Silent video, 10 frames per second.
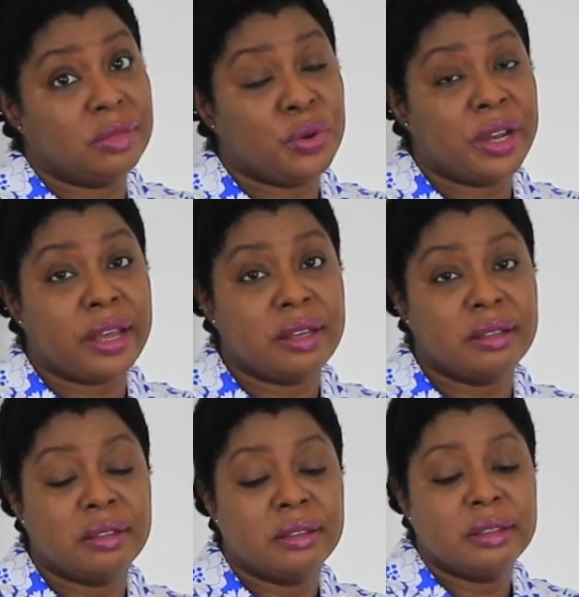Okay,
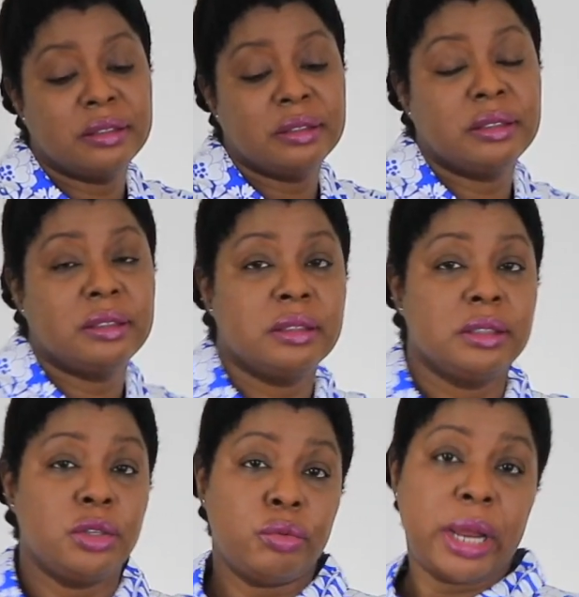
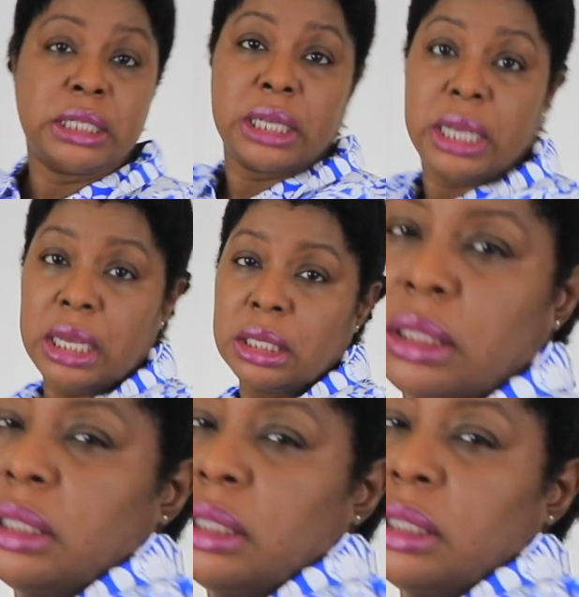you ready?